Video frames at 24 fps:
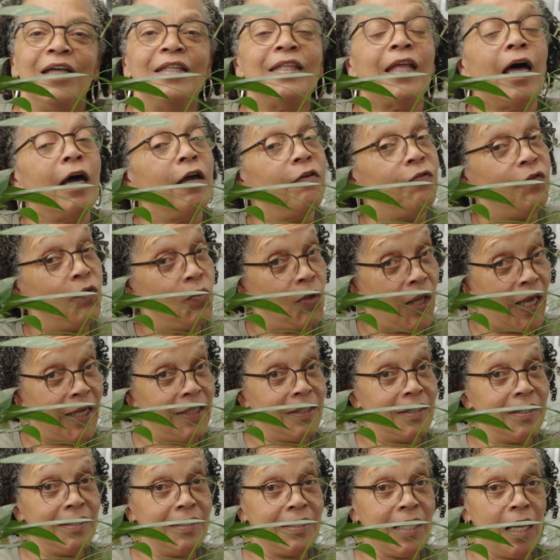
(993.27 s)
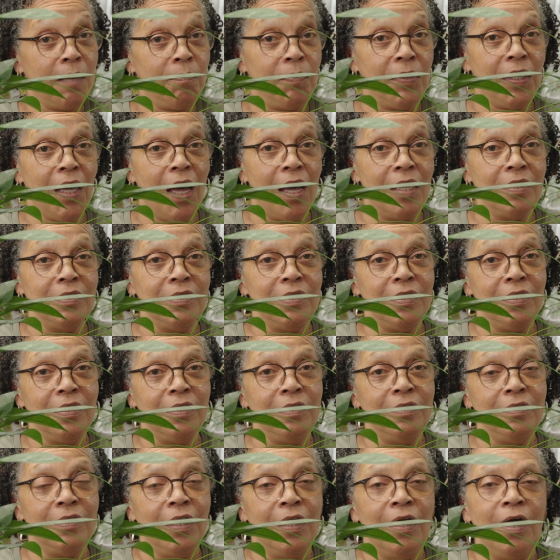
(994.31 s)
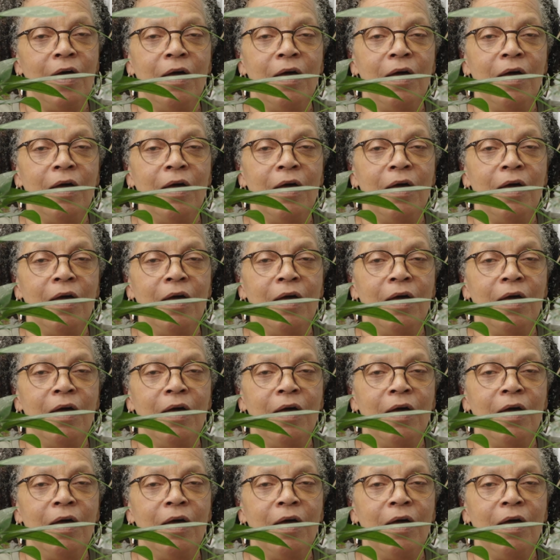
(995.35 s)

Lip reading: Now, if you like this type of content,